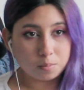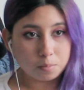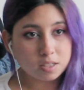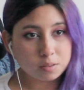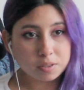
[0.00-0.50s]
There
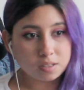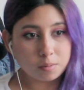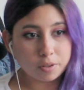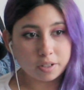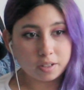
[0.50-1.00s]
must be
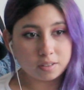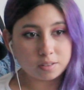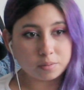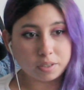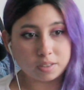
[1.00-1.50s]
somewhere
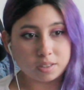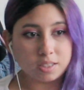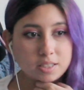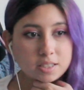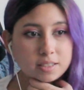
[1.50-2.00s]
else where
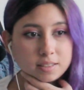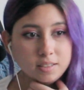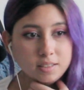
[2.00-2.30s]
they didn't.